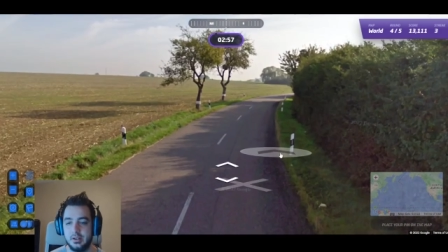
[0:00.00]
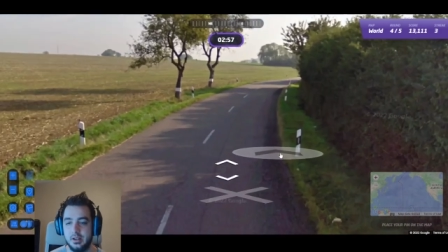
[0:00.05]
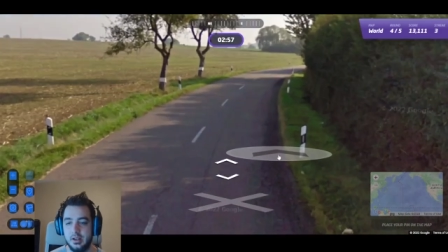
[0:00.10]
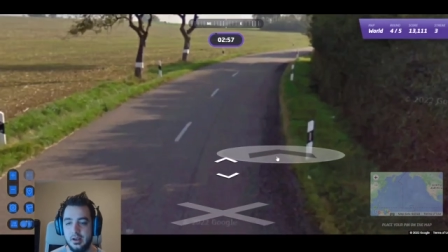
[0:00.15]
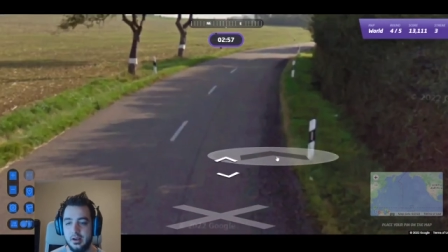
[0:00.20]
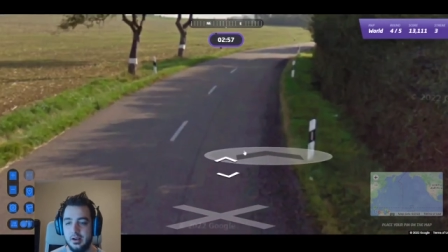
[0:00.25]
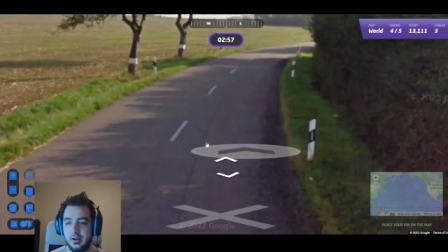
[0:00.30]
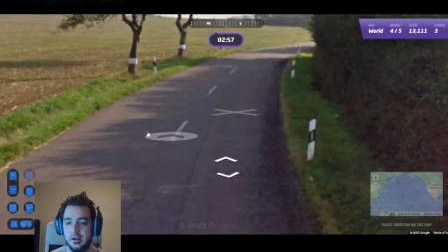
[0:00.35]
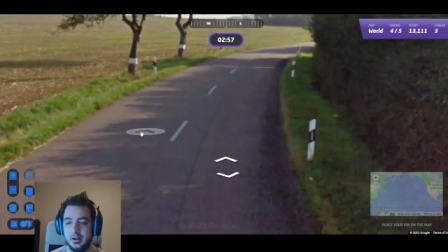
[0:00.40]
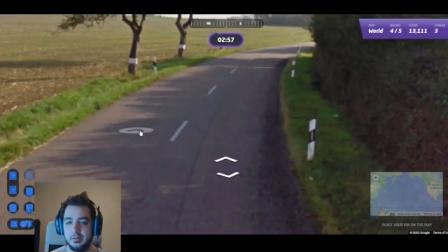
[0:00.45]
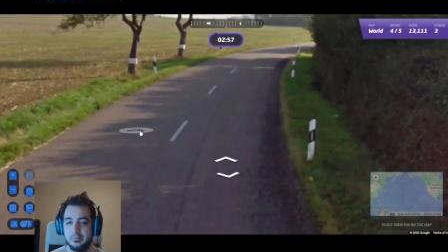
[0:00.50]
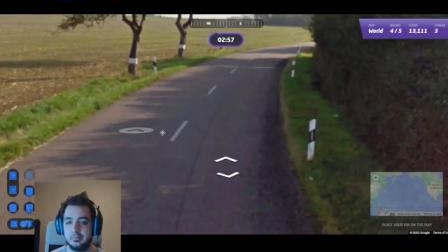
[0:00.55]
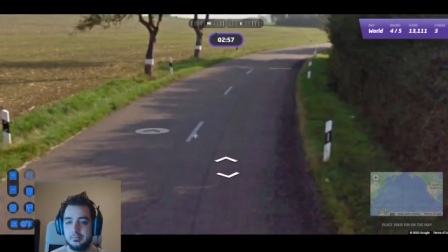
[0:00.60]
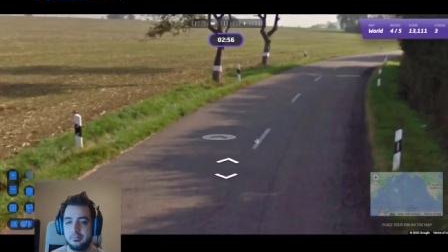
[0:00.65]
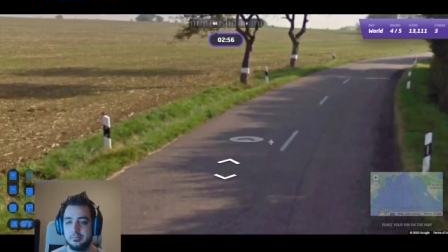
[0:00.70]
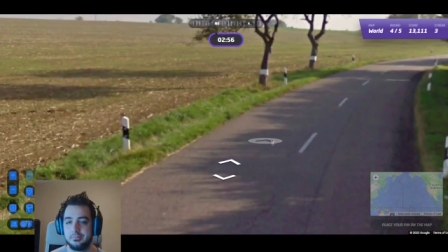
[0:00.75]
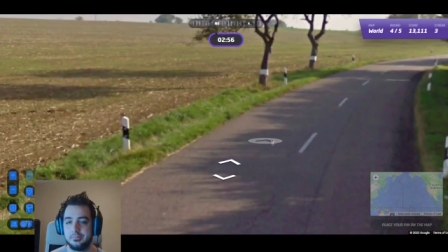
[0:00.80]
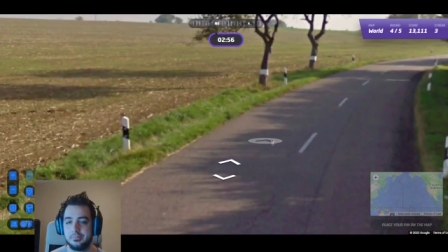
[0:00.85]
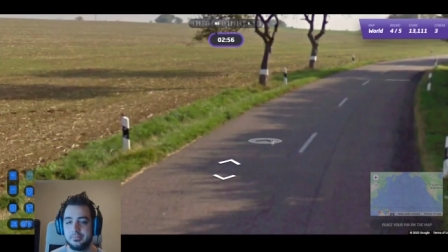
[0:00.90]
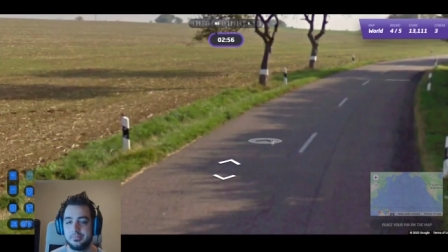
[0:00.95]

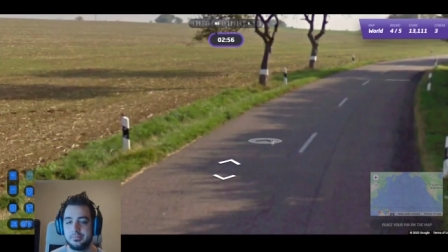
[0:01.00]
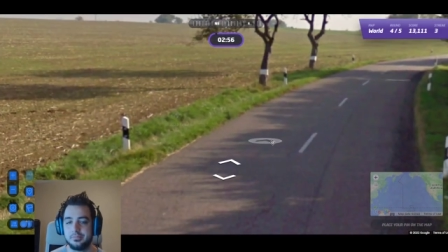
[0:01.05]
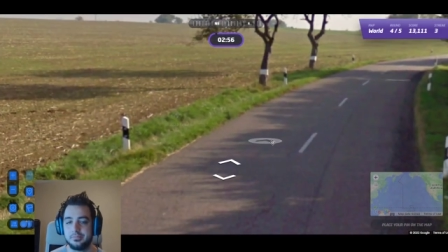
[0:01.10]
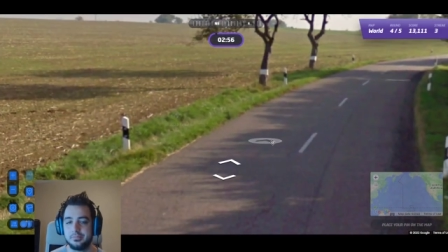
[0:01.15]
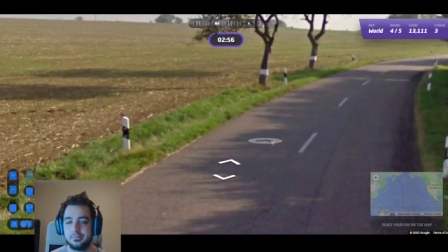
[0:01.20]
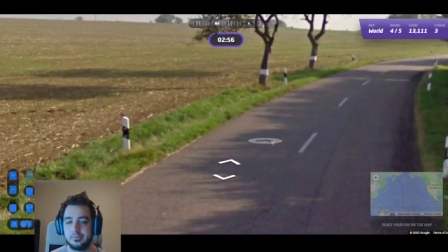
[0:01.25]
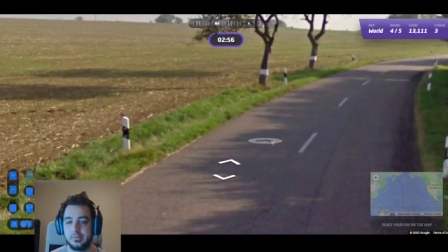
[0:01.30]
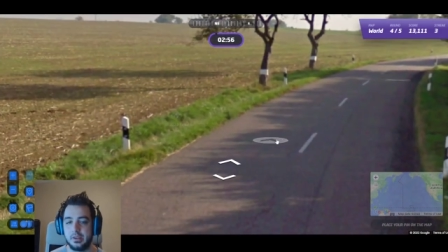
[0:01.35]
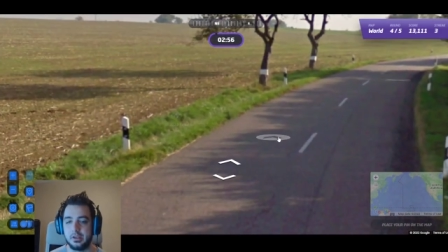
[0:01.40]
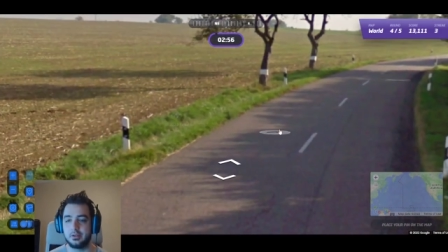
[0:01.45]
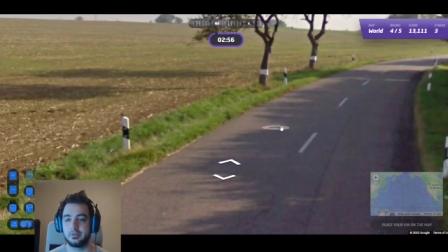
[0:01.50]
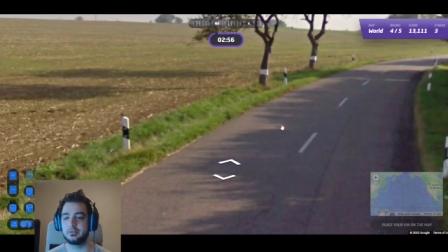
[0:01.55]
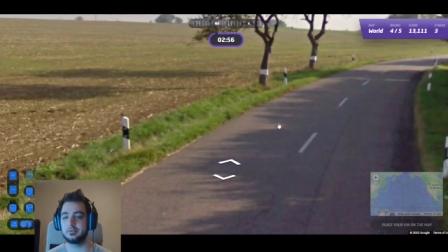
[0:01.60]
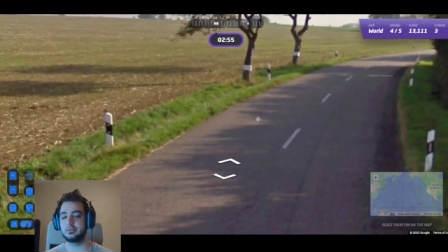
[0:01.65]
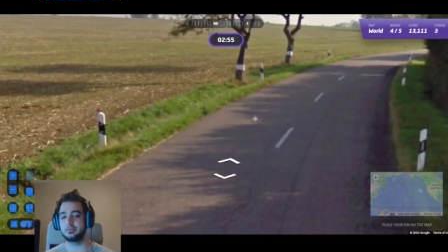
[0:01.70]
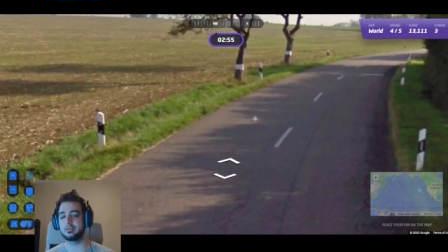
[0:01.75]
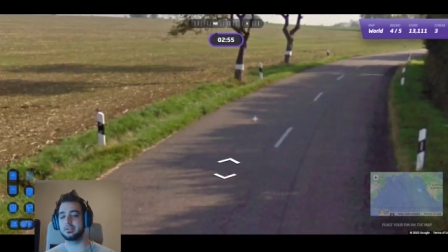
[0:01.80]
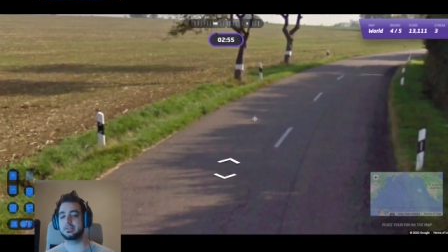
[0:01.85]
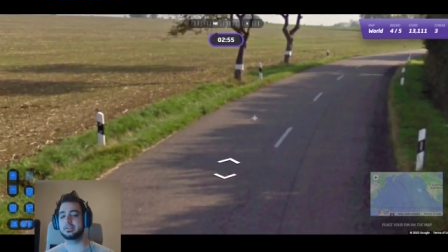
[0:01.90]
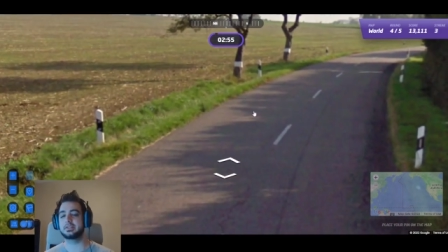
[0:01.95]
Um,
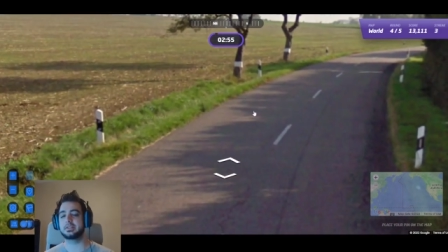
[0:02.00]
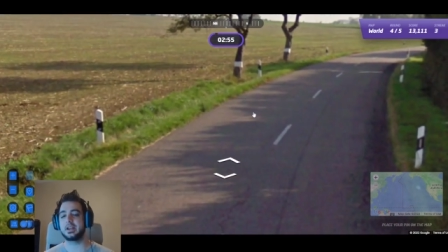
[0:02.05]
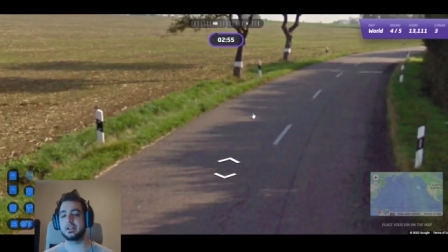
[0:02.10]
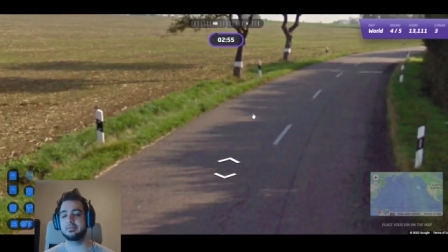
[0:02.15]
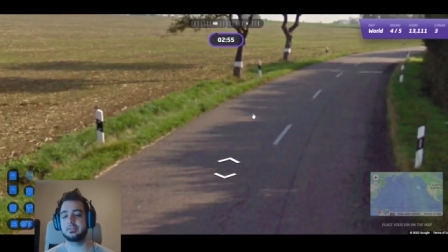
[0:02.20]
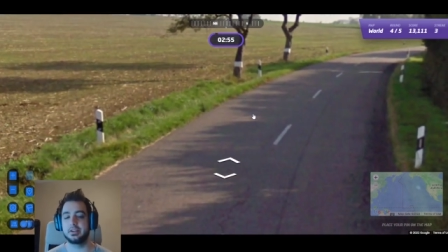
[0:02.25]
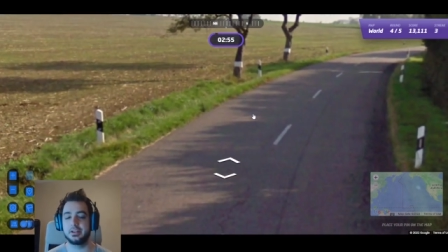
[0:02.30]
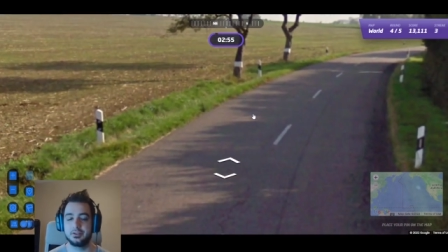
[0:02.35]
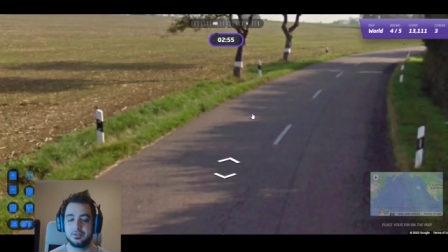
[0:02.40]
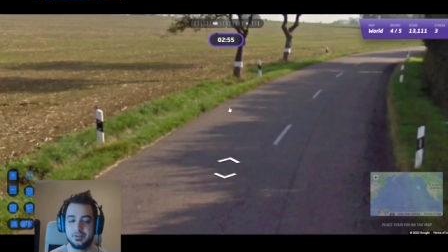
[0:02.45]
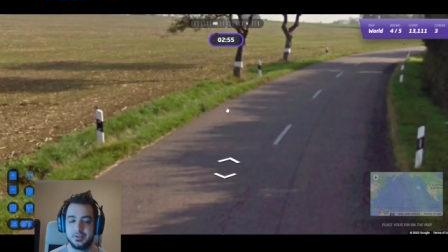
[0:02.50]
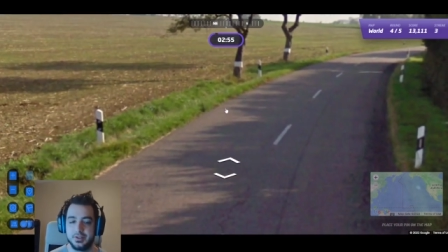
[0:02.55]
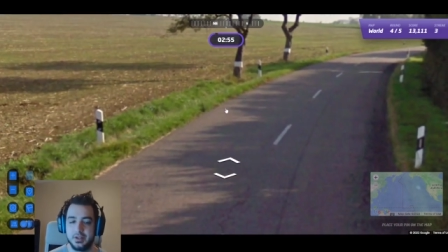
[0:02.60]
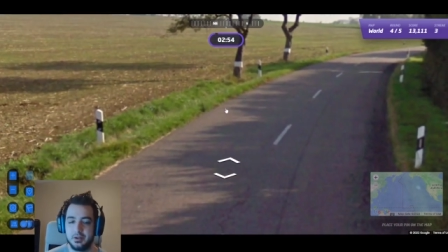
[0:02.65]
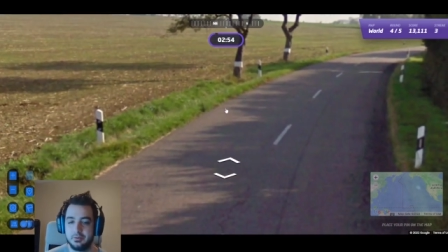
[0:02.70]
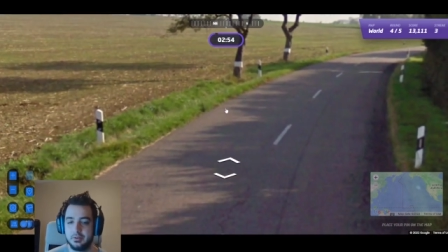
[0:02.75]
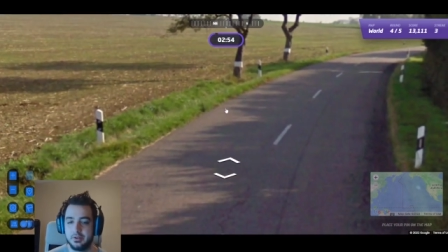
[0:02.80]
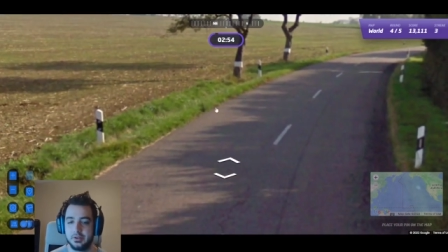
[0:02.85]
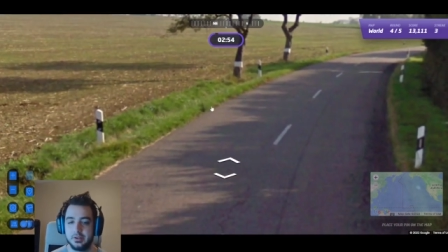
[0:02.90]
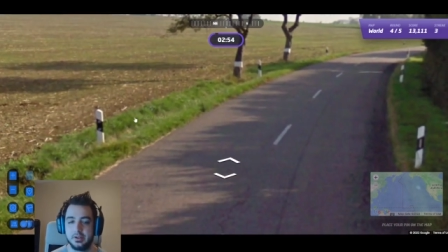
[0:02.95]
ooh, this is kind of an
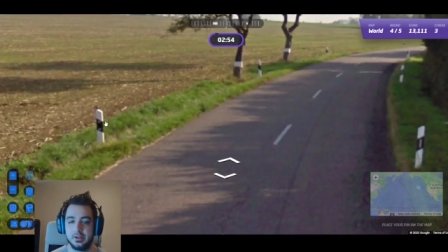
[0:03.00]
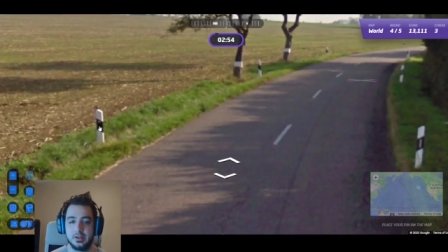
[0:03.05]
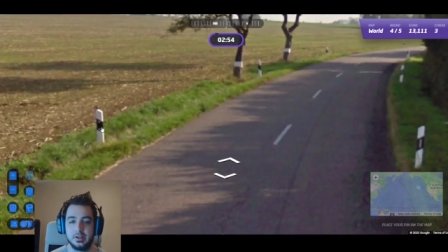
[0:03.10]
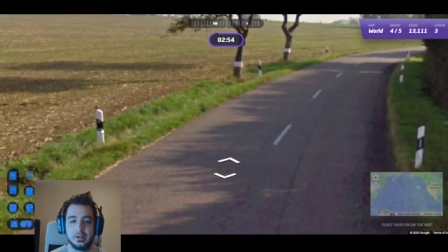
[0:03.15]
interesting one.